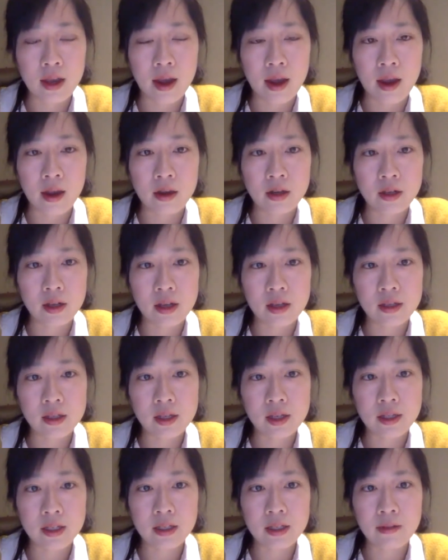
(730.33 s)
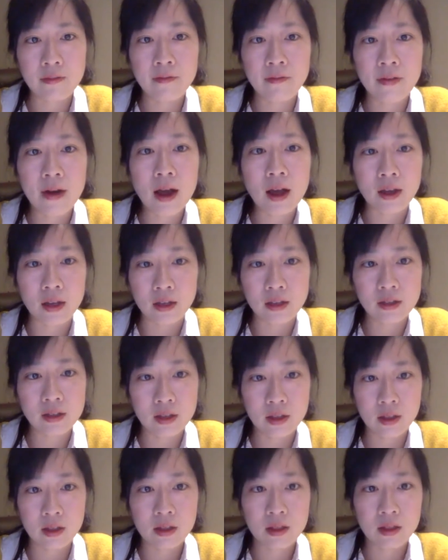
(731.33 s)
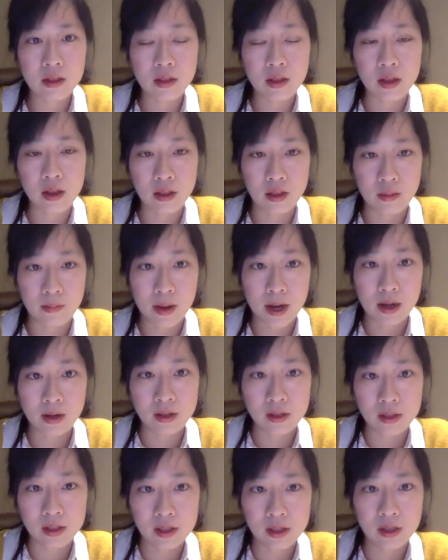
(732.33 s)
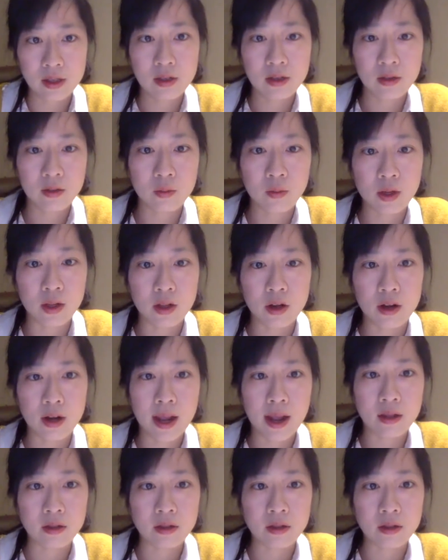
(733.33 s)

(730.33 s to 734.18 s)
and is it defined in the policy for learning